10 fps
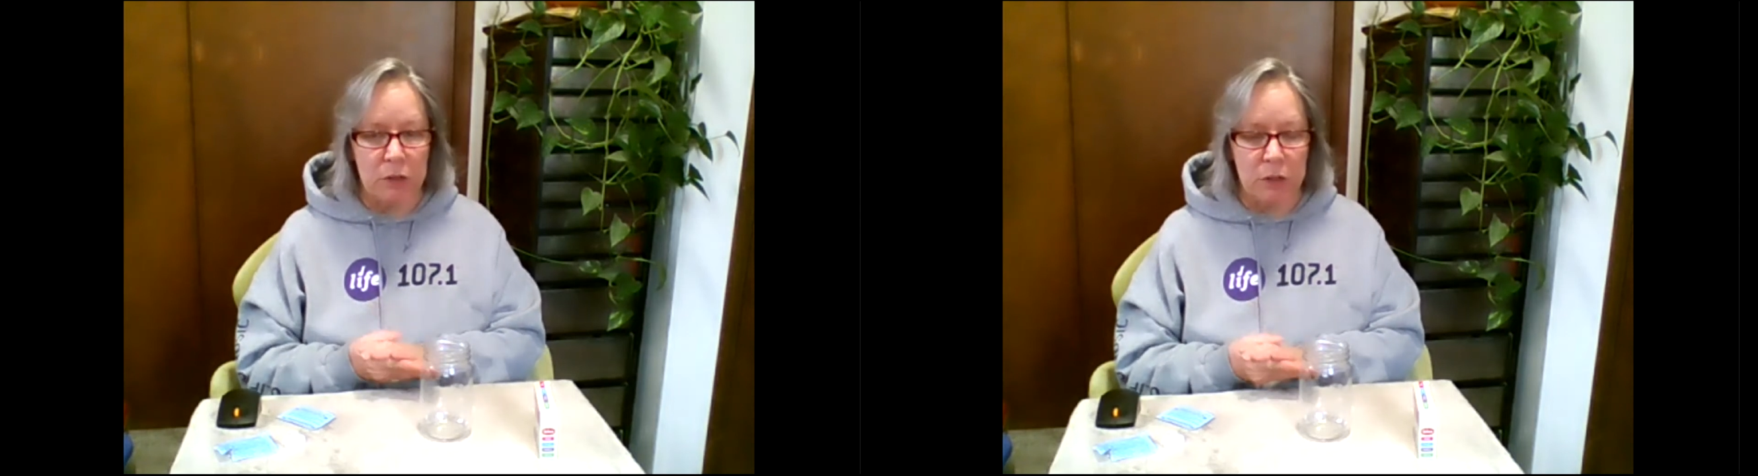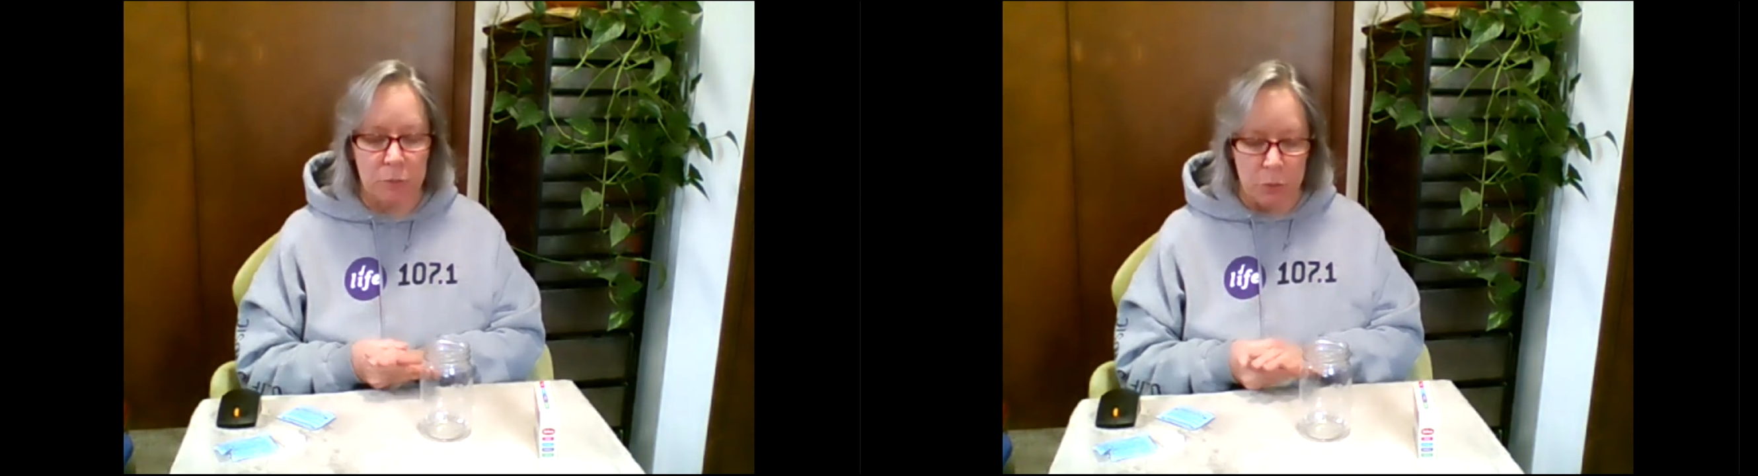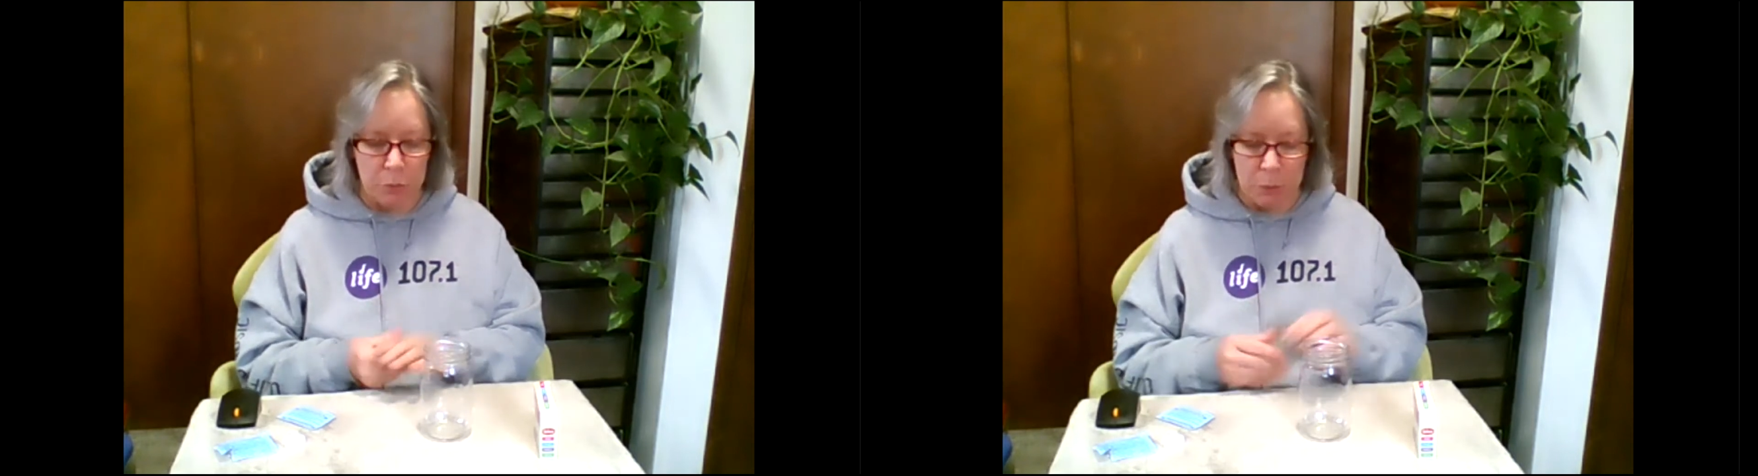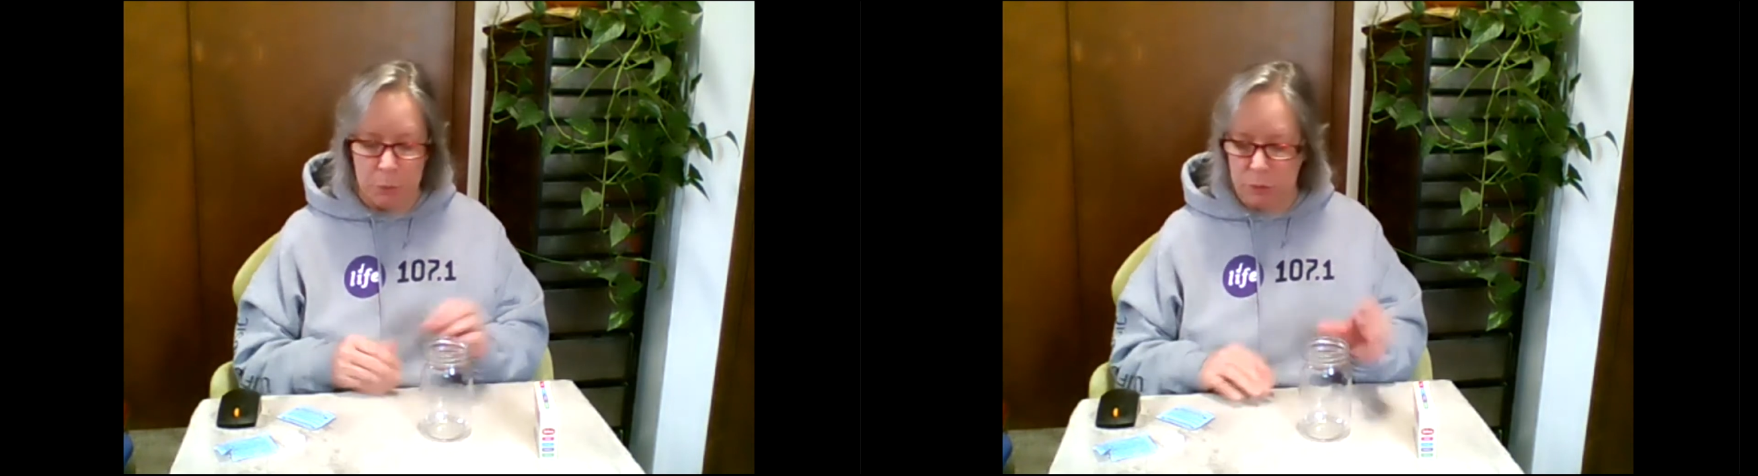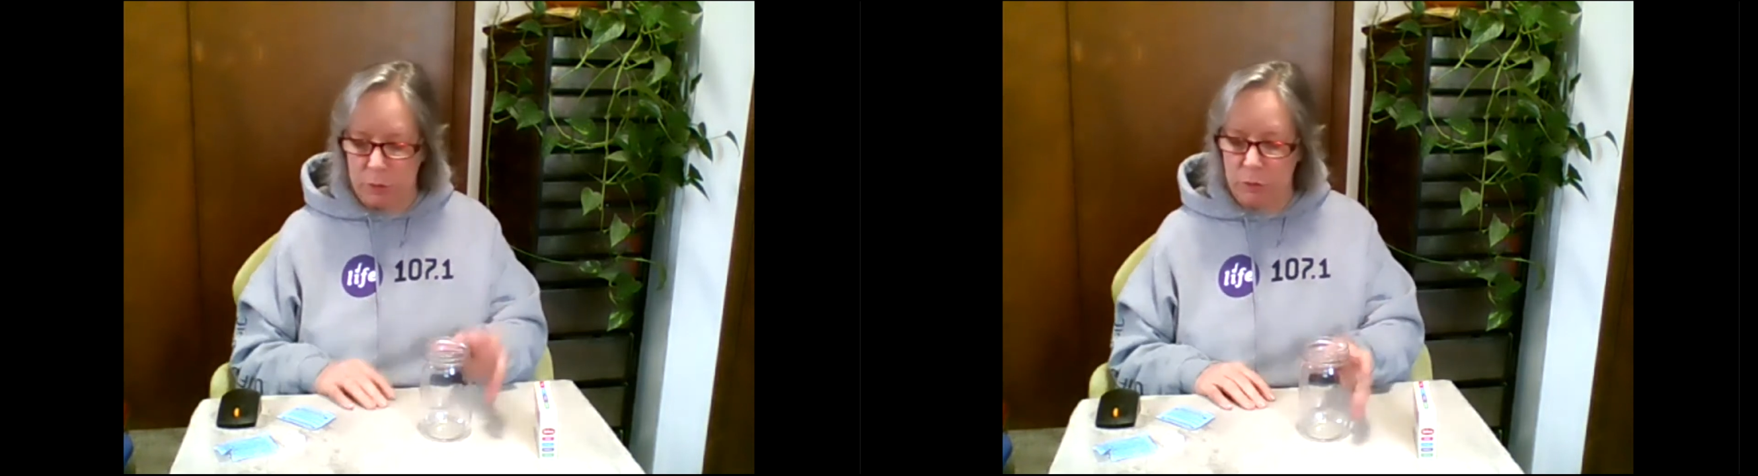to
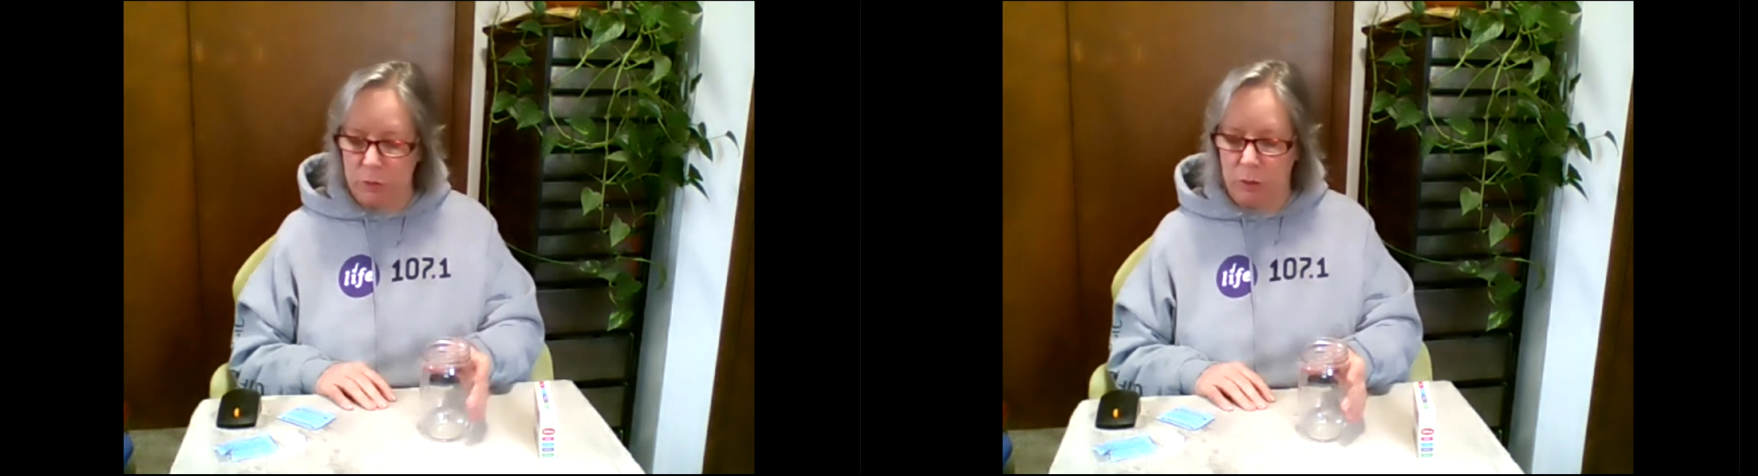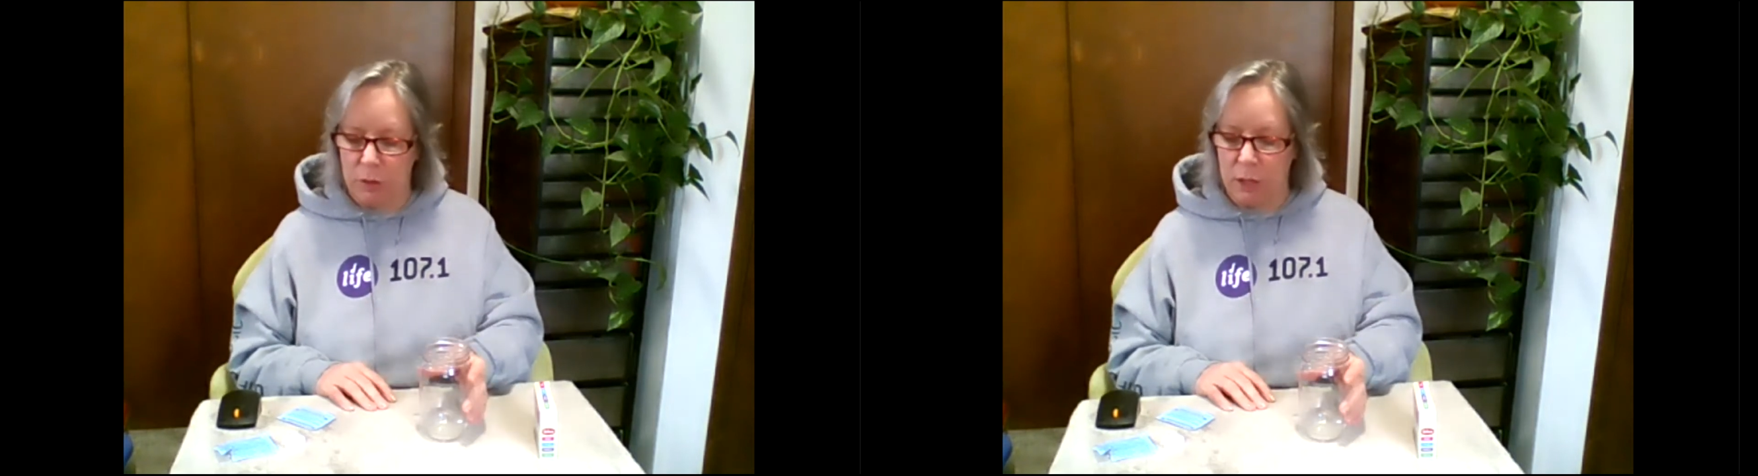remember those,